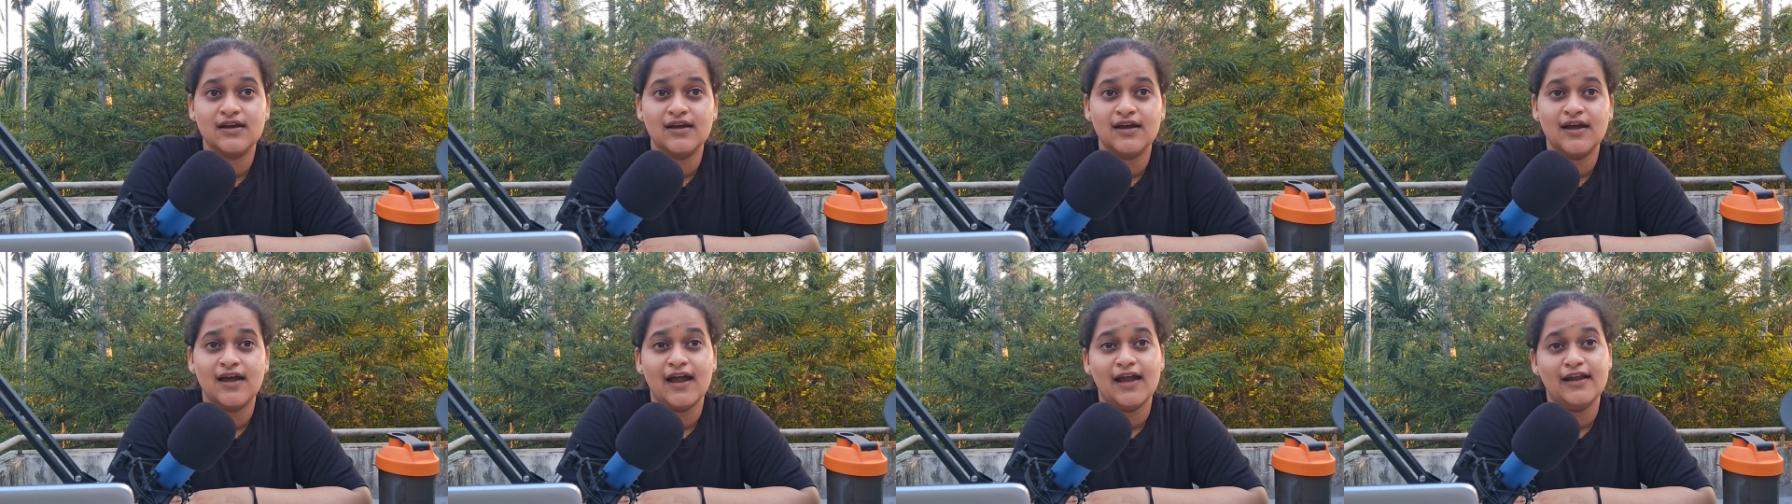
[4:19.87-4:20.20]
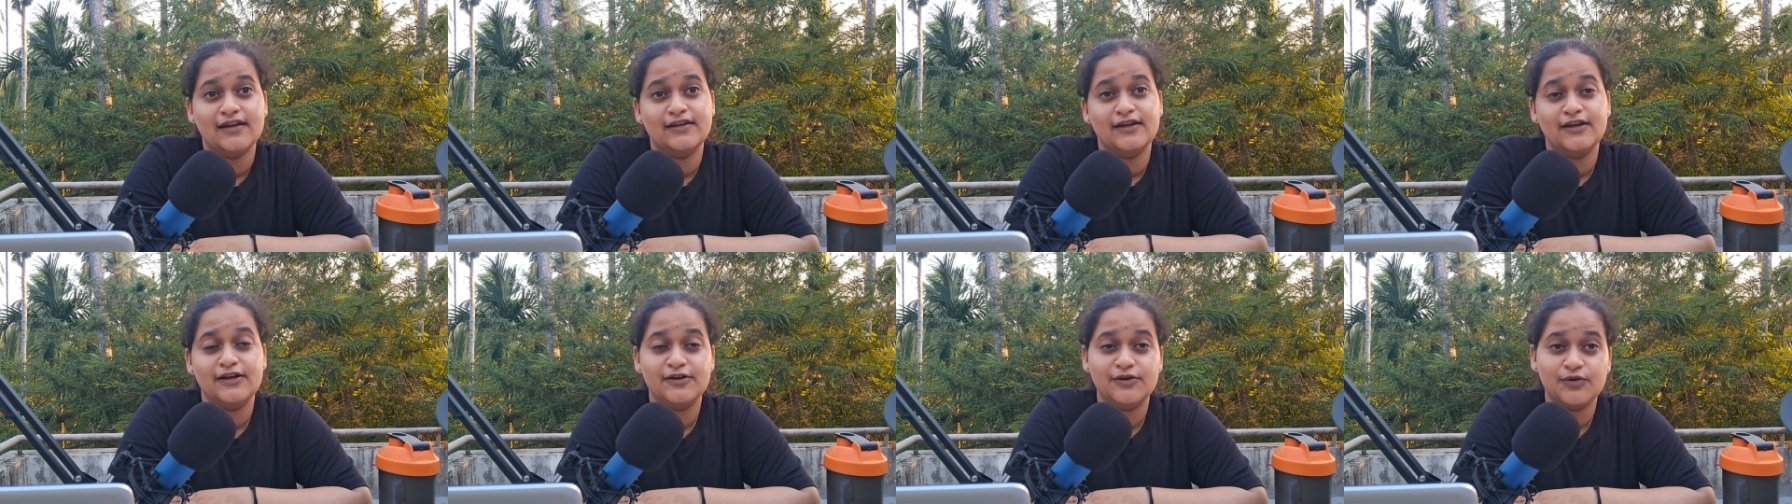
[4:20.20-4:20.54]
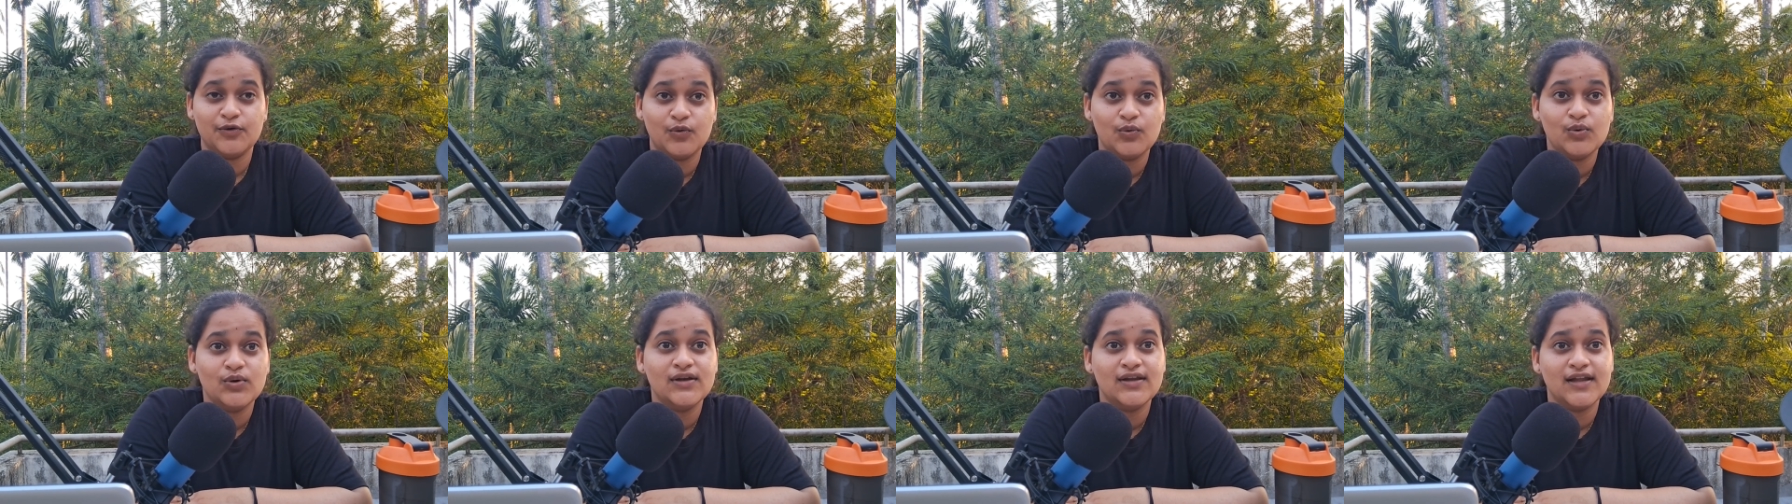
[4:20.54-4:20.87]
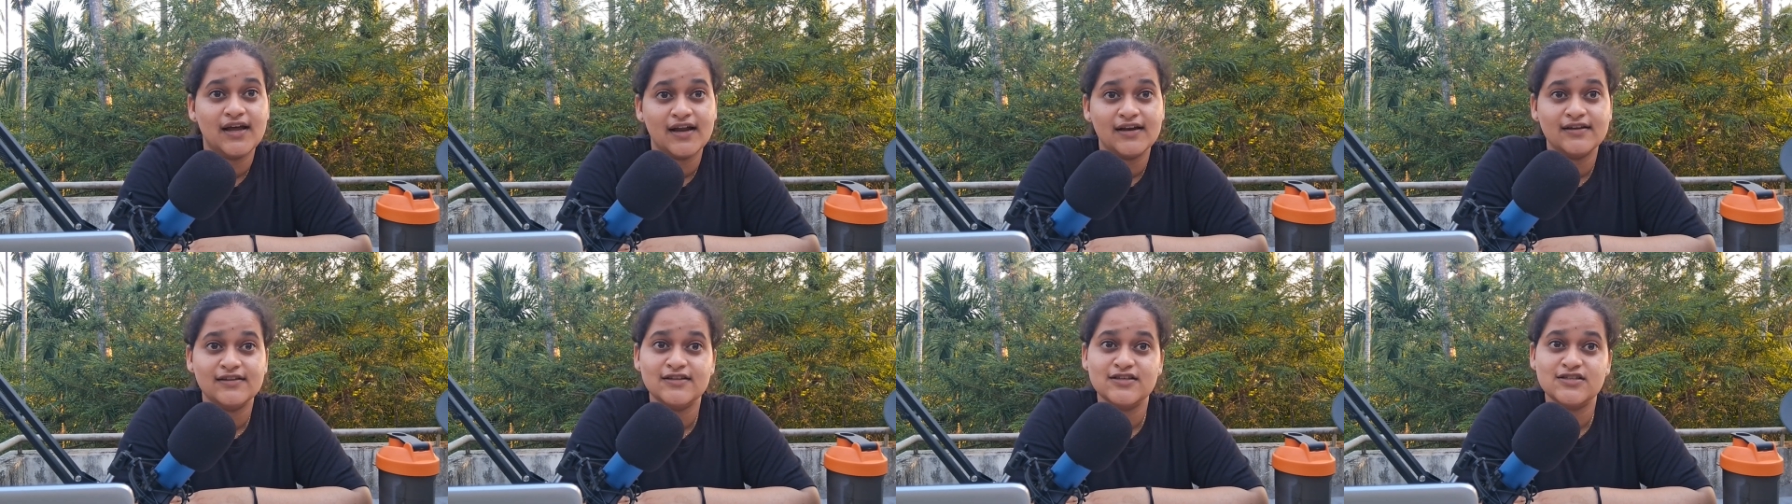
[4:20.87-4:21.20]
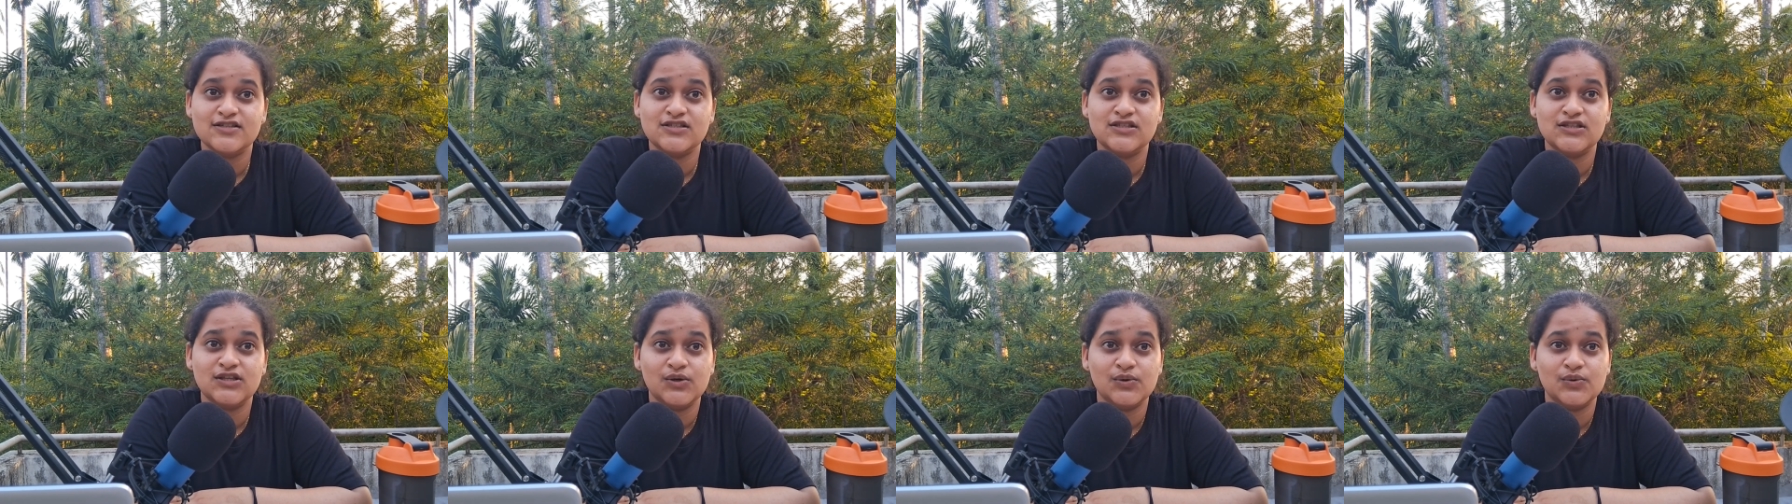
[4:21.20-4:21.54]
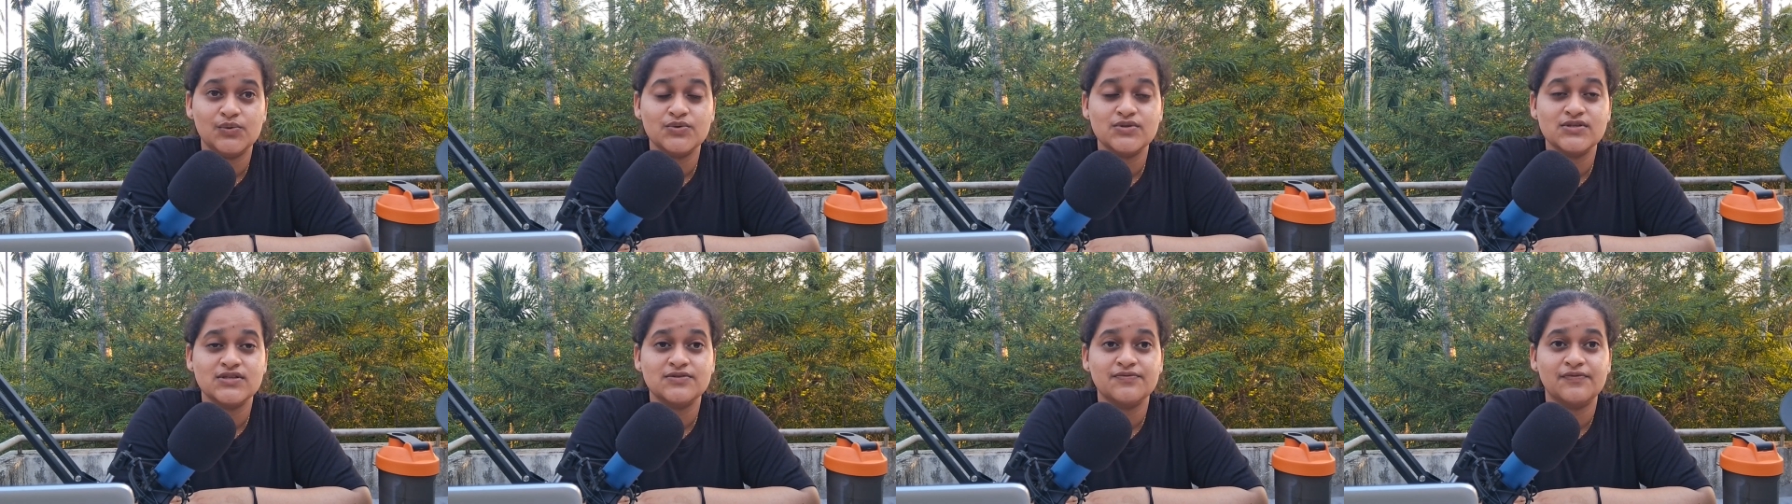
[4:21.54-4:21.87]
and they told that these
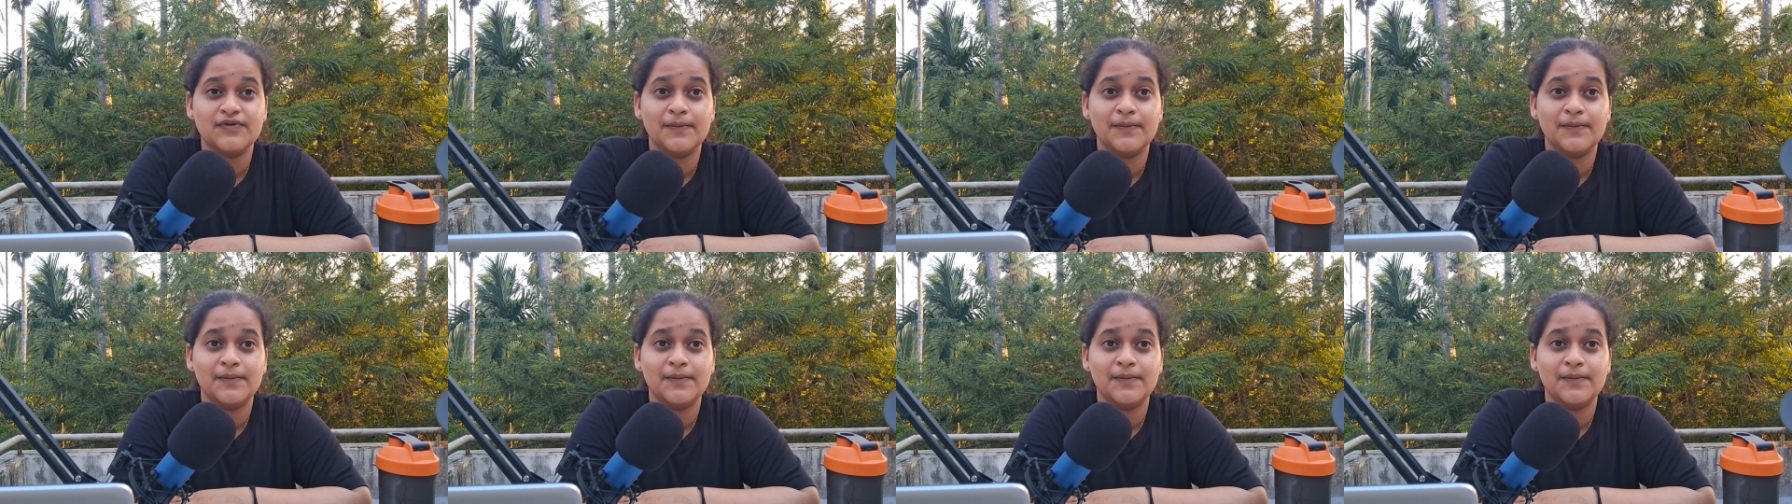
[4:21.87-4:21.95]
nukes we